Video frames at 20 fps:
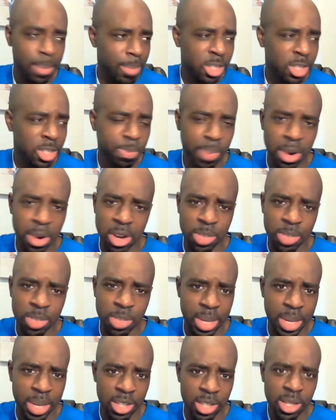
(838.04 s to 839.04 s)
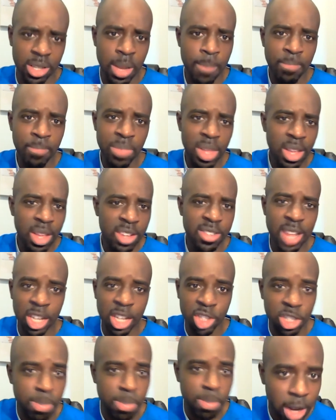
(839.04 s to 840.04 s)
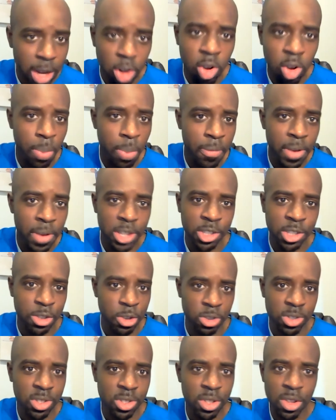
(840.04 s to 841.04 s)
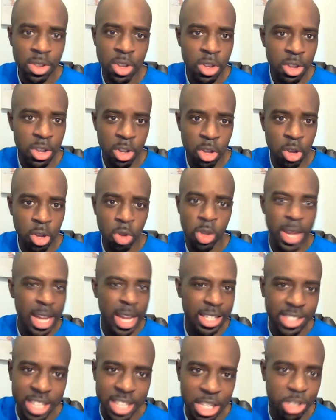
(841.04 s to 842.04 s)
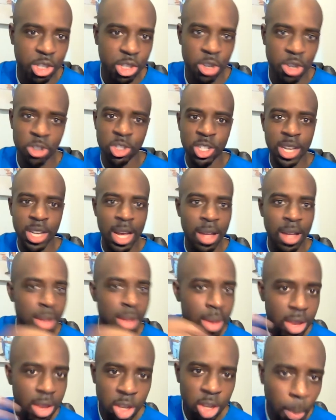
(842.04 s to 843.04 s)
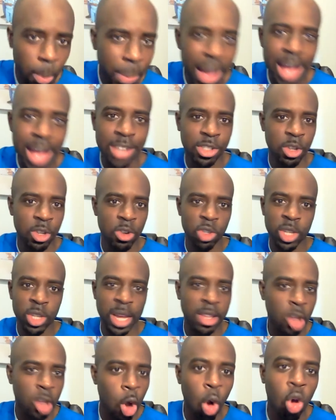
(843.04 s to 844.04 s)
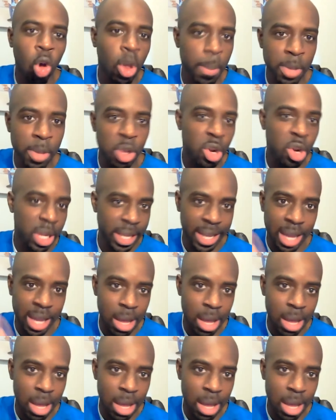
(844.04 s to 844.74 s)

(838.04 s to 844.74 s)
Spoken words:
experience because it's not just medical professionals. You got teachers, you got, pastors, you got the whole community